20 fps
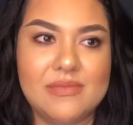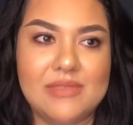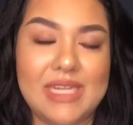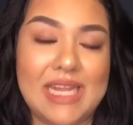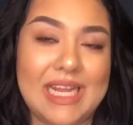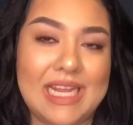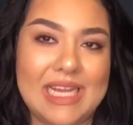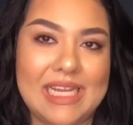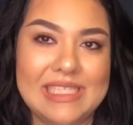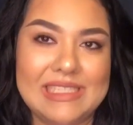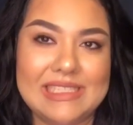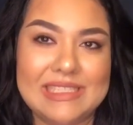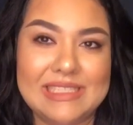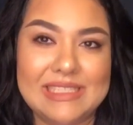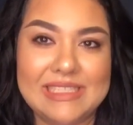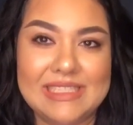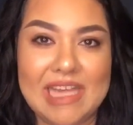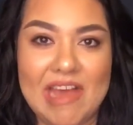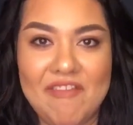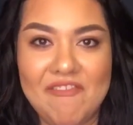a
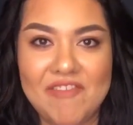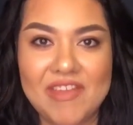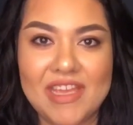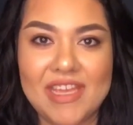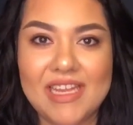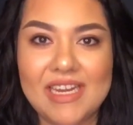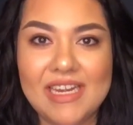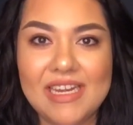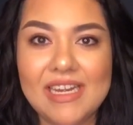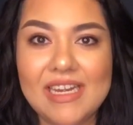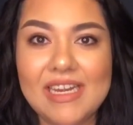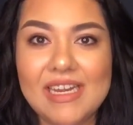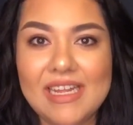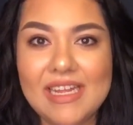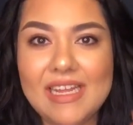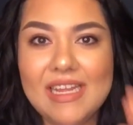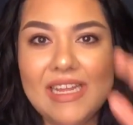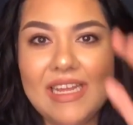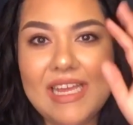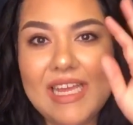
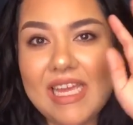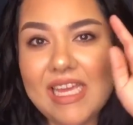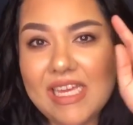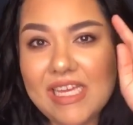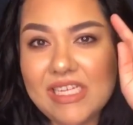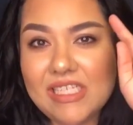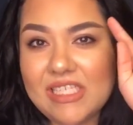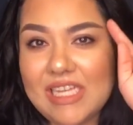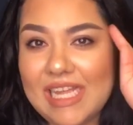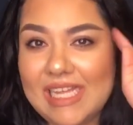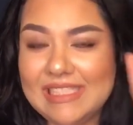7-ish,